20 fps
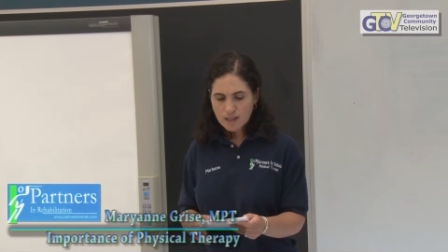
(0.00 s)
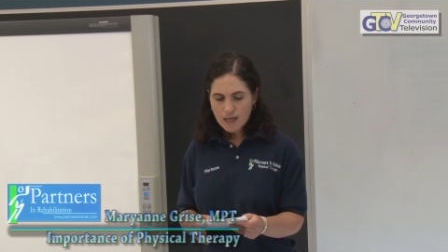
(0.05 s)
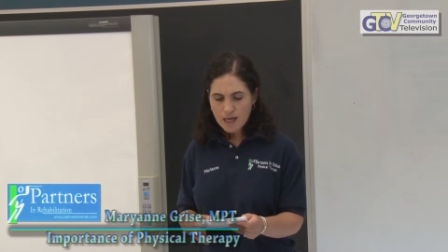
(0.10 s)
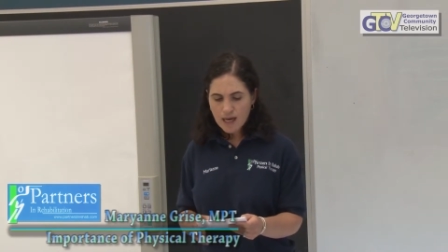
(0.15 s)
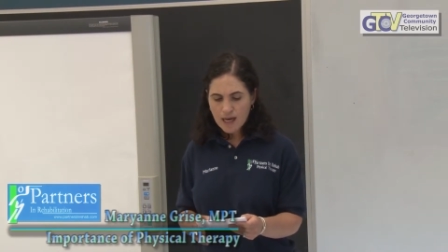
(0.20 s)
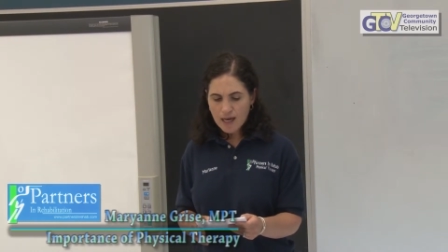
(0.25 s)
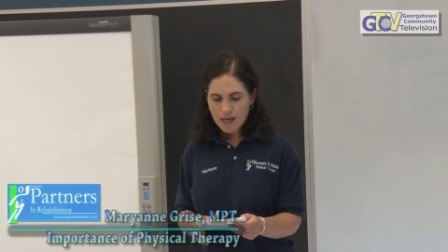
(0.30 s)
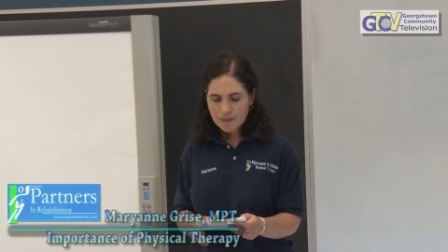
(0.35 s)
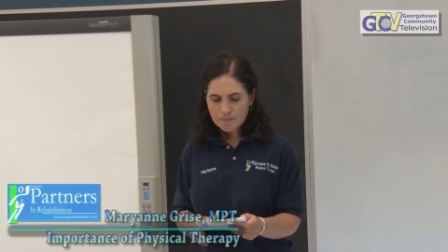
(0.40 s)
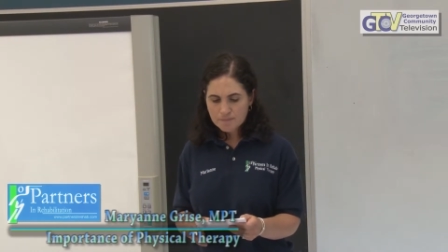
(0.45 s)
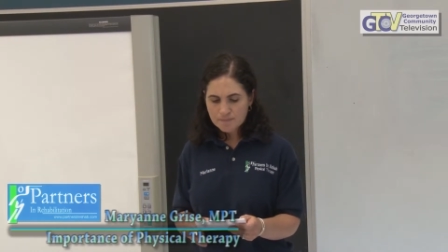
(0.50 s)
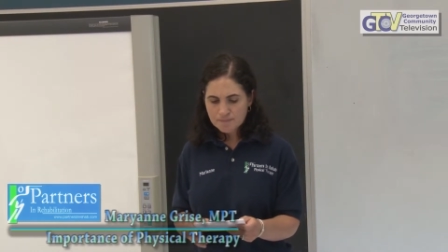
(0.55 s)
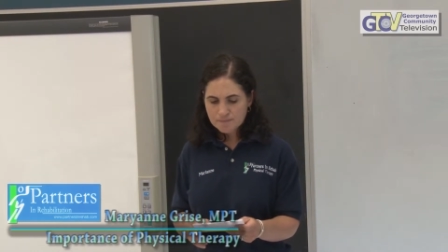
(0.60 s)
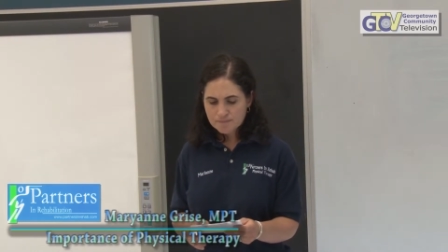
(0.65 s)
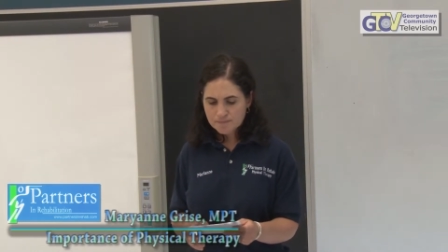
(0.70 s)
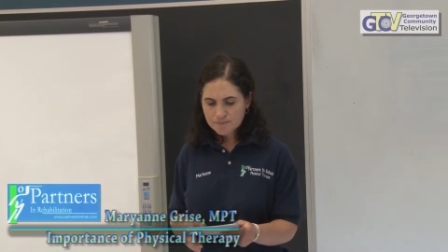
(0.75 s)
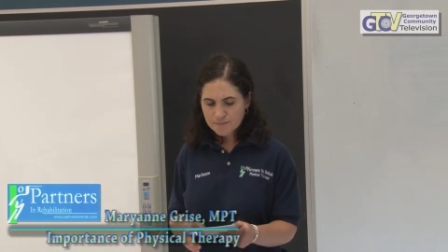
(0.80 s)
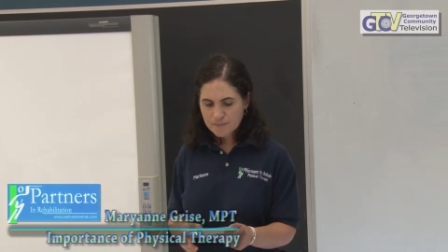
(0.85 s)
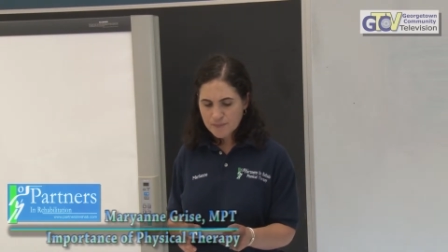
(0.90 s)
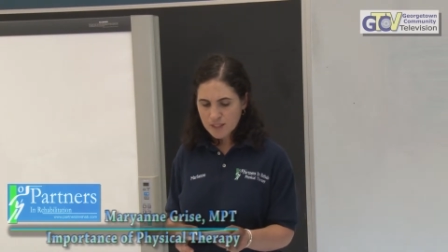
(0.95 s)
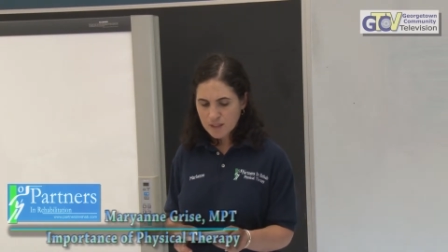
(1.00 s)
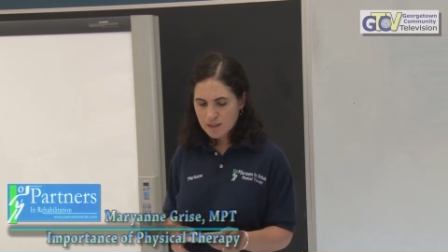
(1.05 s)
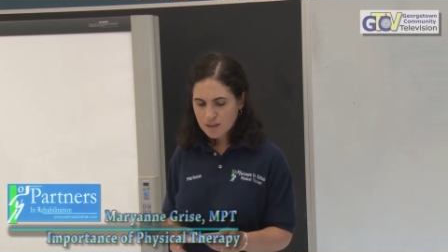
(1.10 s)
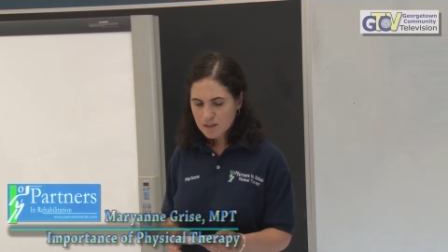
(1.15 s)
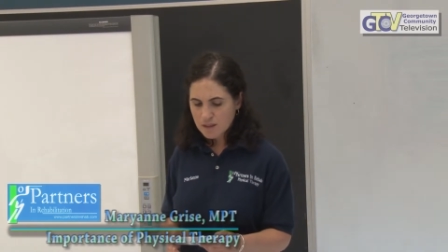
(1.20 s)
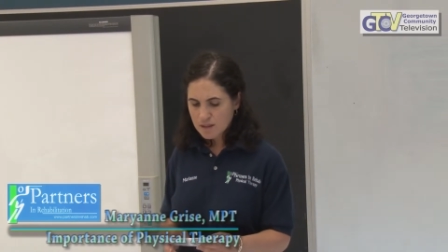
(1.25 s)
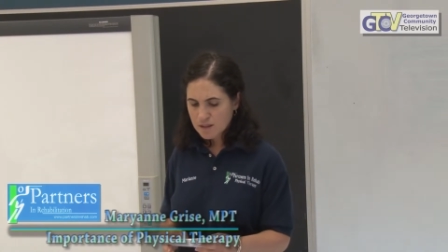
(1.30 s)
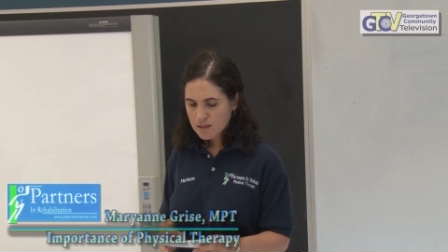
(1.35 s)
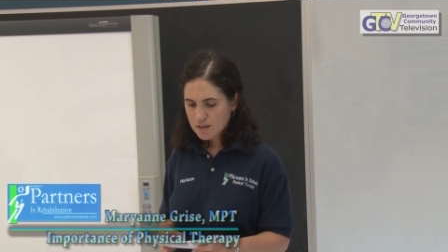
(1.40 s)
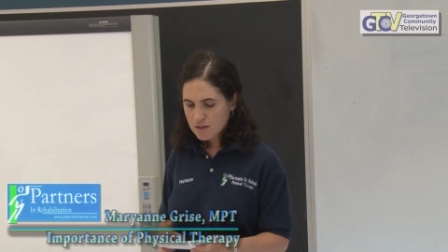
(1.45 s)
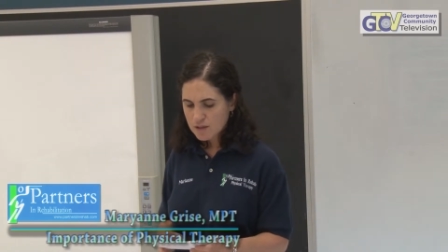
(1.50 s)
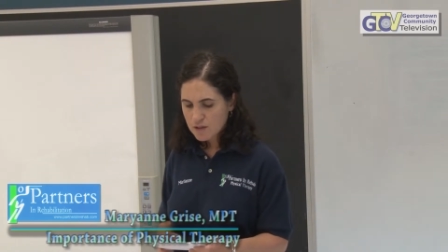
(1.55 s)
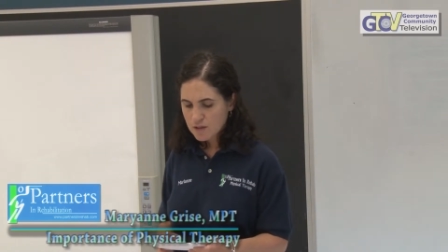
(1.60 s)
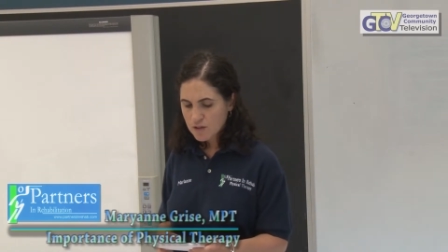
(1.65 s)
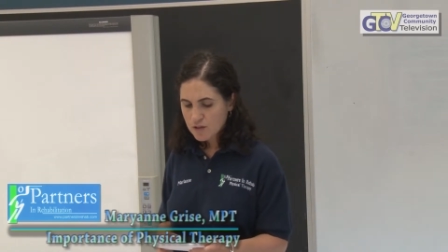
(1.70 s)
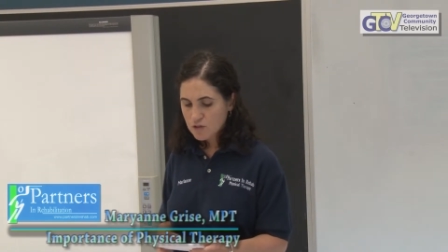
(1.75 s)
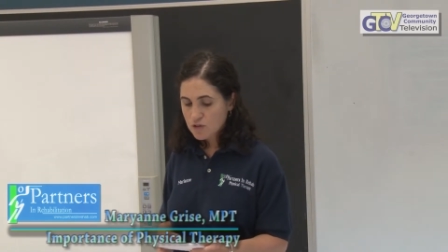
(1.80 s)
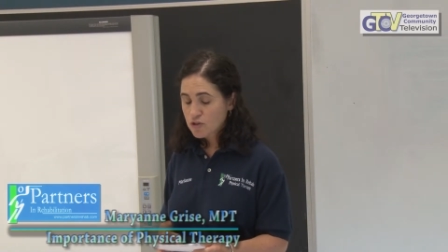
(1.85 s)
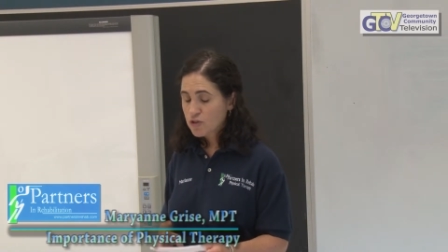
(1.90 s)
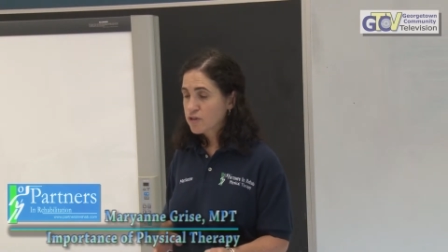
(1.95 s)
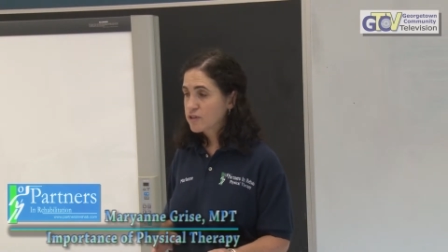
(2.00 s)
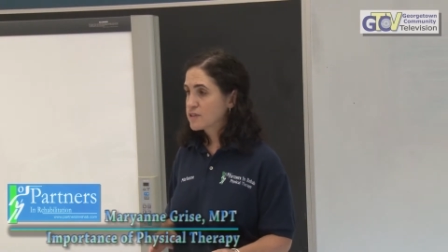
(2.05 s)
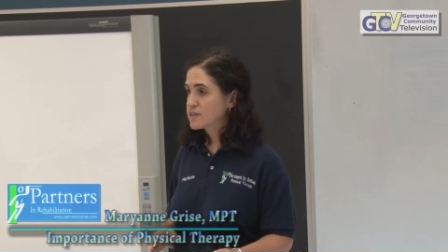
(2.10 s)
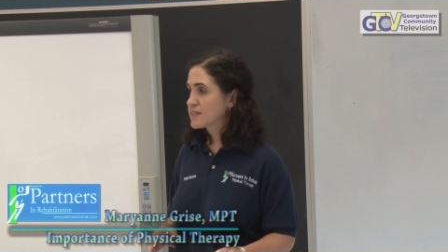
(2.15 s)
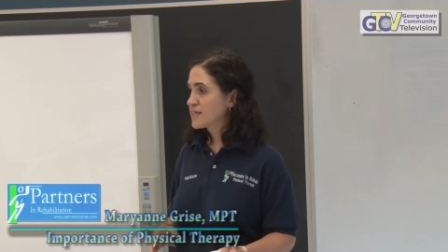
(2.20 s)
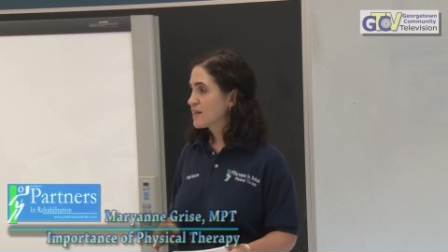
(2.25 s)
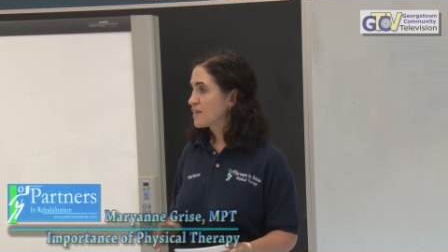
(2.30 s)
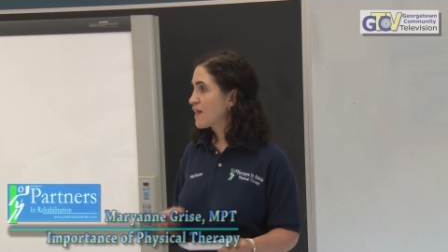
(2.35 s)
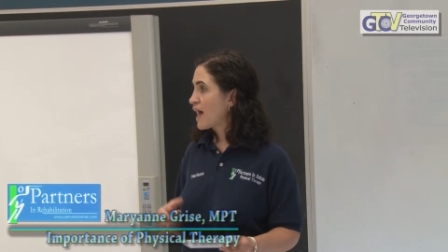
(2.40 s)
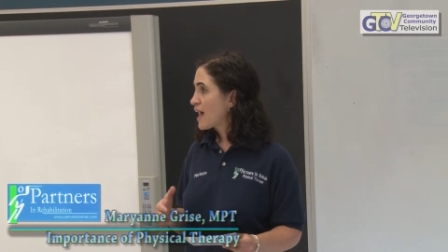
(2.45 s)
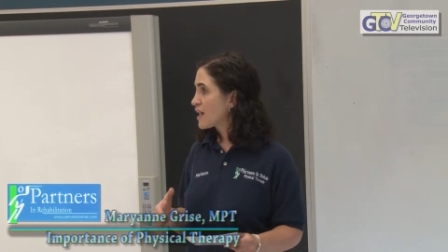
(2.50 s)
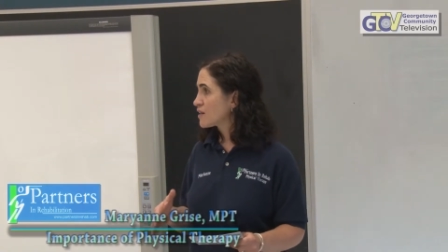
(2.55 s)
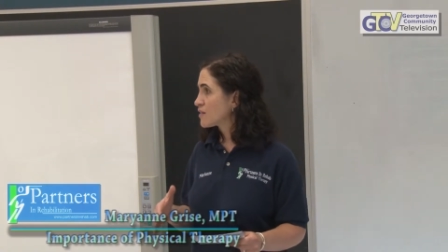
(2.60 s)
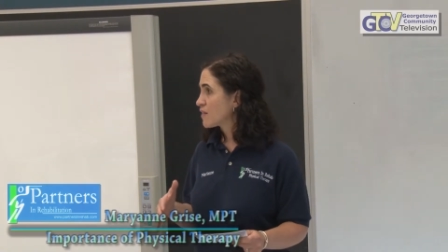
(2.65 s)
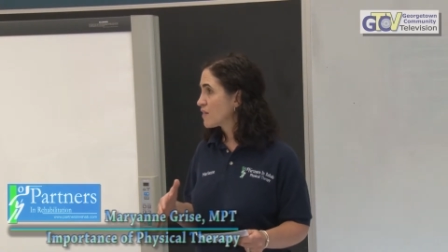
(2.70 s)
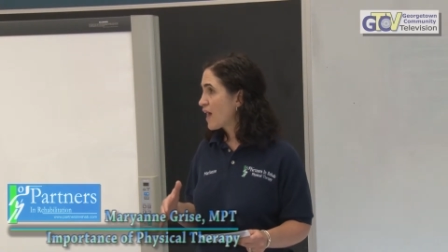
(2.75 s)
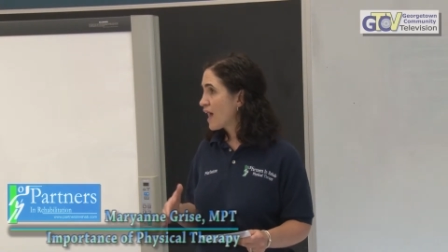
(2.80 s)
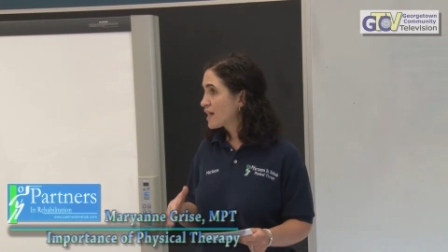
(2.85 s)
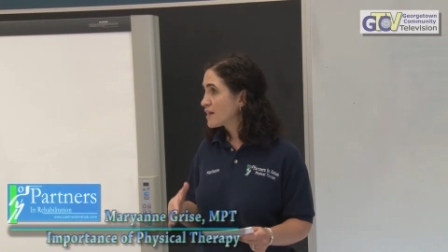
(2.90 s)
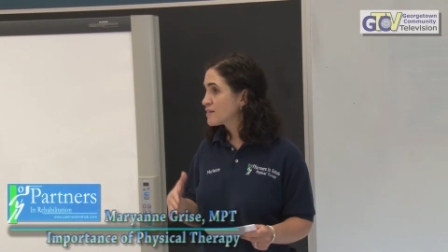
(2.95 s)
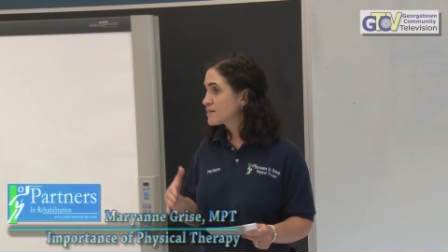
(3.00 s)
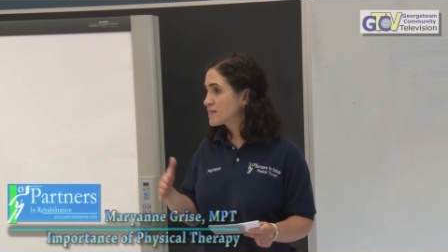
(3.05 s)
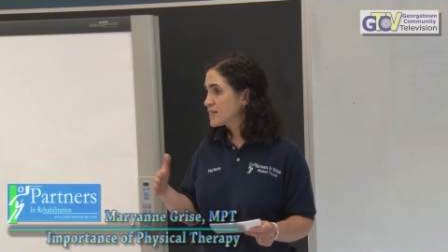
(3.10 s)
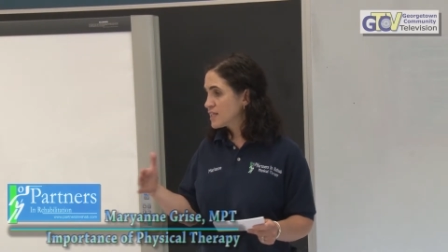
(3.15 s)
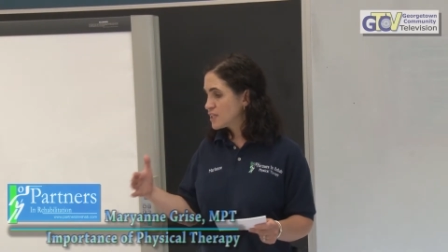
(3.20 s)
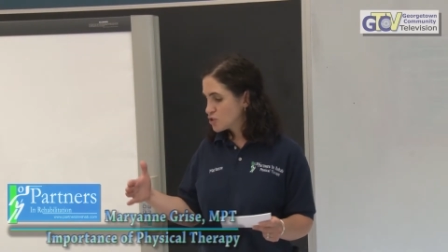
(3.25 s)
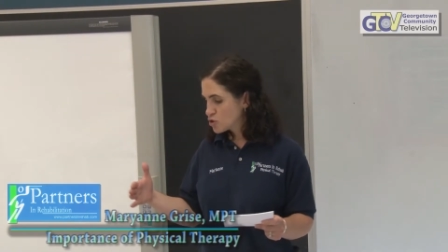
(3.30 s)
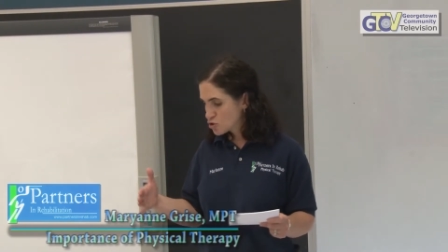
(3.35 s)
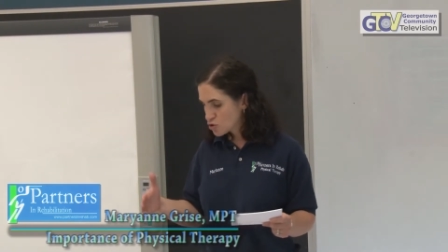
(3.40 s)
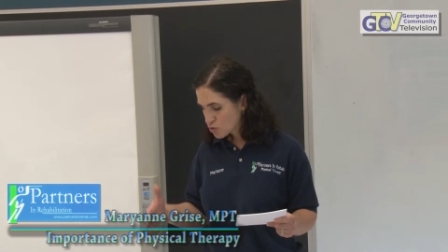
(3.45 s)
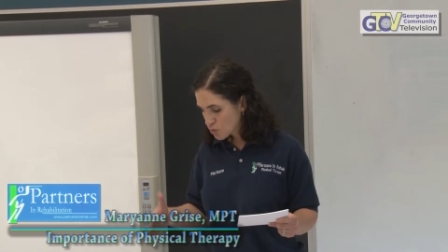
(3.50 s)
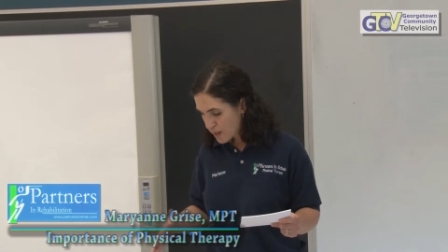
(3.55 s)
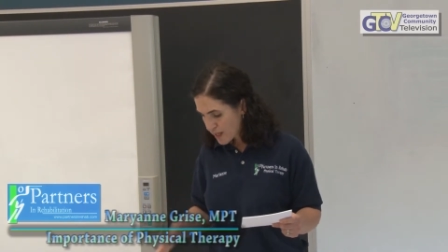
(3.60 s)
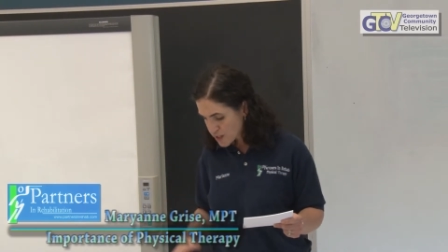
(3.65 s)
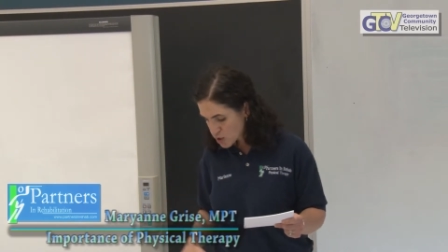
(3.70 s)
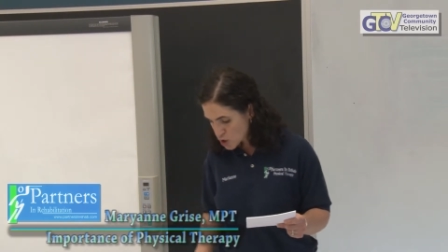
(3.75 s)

Um, certainly that then leads to a